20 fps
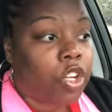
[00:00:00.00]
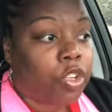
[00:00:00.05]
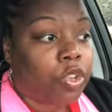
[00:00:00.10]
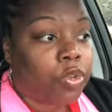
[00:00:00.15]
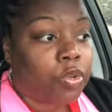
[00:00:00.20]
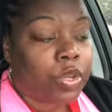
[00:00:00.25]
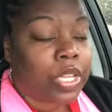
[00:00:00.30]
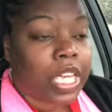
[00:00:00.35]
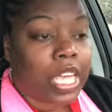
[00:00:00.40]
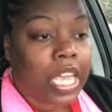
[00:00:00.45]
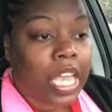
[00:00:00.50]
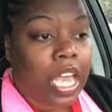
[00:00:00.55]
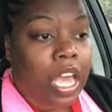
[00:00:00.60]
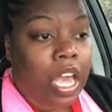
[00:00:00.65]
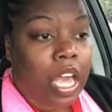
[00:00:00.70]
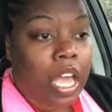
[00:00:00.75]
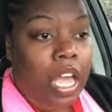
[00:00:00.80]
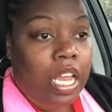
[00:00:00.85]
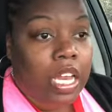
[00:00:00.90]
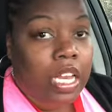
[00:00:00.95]
You
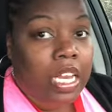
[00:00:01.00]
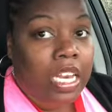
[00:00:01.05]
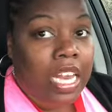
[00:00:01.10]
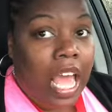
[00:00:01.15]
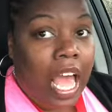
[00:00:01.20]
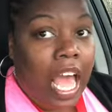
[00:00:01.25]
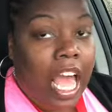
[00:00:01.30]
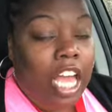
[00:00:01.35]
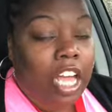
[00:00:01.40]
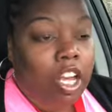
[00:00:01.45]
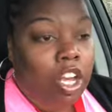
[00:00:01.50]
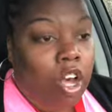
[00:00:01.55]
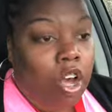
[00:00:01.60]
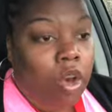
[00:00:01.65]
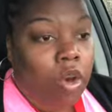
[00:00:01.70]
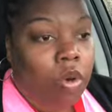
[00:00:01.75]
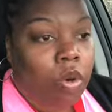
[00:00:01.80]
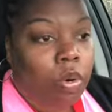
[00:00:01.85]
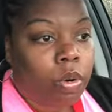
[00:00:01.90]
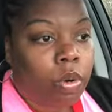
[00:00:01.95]
can't not
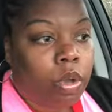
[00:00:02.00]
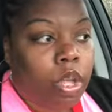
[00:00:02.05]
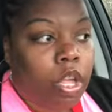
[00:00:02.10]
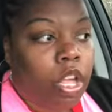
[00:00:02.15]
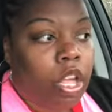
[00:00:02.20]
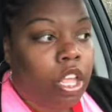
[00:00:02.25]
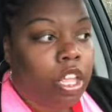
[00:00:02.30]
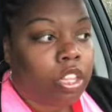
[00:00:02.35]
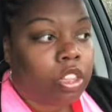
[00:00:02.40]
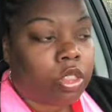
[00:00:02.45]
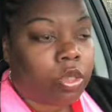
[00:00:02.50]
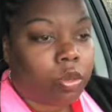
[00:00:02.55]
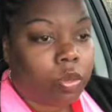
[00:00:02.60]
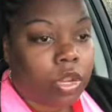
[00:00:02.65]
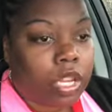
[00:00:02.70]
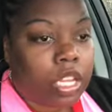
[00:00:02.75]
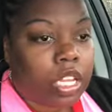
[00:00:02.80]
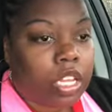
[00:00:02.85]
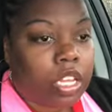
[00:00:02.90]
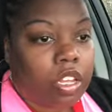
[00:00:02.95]
go
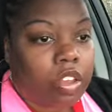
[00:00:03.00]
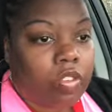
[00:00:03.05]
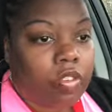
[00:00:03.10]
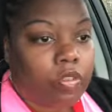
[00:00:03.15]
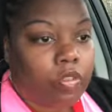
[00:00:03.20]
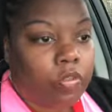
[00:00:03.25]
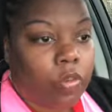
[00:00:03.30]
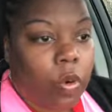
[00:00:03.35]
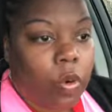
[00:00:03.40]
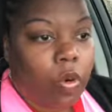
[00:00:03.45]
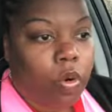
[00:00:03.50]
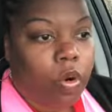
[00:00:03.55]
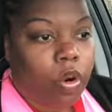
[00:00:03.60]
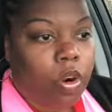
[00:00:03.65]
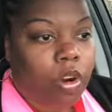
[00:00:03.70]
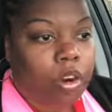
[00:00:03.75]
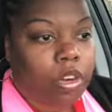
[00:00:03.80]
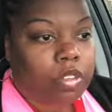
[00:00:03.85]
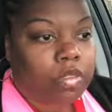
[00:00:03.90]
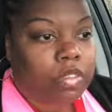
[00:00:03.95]
3,
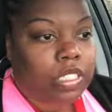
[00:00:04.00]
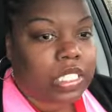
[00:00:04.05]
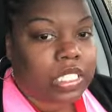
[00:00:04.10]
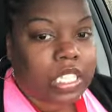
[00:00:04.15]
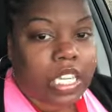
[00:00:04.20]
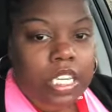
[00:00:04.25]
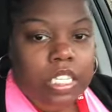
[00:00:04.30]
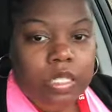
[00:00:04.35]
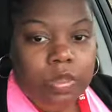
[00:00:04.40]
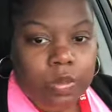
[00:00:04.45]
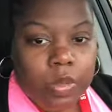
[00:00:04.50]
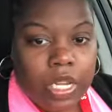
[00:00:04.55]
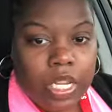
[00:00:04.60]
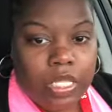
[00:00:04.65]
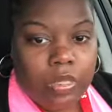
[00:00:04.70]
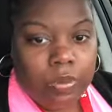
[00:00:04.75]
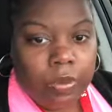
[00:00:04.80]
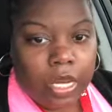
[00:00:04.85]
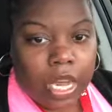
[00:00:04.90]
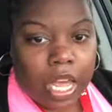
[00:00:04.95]
4, 6
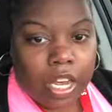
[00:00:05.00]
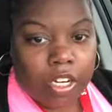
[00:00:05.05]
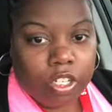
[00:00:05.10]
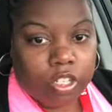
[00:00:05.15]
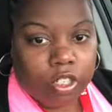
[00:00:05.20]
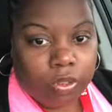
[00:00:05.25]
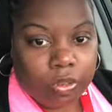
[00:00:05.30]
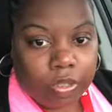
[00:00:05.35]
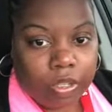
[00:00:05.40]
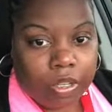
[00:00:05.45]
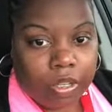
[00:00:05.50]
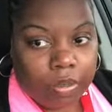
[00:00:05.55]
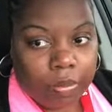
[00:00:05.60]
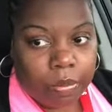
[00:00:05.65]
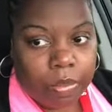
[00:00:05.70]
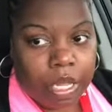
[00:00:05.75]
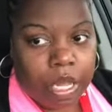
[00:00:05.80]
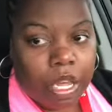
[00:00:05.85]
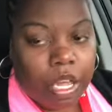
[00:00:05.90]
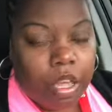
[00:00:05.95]
weeks without a
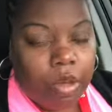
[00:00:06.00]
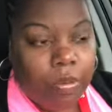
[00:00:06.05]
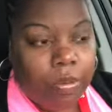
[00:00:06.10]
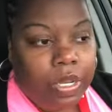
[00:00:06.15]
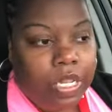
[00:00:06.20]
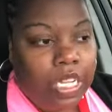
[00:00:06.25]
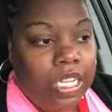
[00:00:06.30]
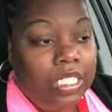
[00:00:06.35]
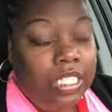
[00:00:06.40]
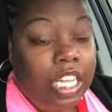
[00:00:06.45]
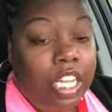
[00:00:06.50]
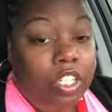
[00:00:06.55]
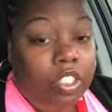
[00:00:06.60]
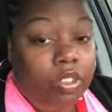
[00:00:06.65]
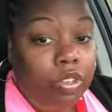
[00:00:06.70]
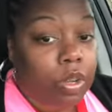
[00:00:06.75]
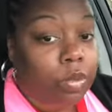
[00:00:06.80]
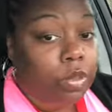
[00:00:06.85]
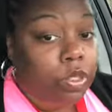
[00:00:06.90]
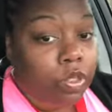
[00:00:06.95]
trim, because that
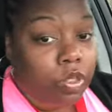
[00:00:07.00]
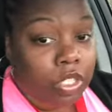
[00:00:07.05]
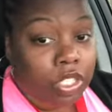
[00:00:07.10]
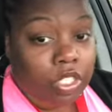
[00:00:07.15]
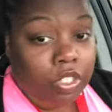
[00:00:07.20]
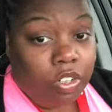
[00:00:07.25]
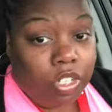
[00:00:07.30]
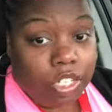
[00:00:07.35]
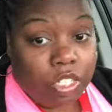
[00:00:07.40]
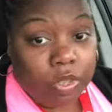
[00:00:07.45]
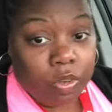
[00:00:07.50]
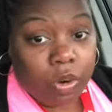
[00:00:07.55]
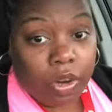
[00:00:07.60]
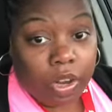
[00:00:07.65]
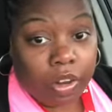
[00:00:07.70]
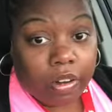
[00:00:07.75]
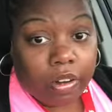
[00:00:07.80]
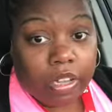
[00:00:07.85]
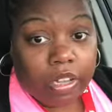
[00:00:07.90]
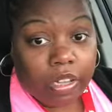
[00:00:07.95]
trim is going to turn into a
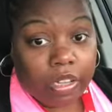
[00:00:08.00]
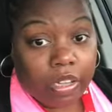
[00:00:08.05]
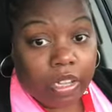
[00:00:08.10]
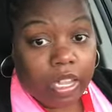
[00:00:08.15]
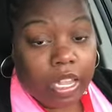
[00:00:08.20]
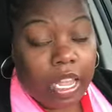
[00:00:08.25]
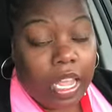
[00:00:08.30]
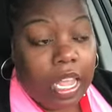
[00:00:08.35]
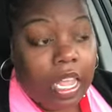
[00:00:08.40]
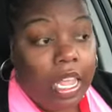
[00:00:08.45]
haircut.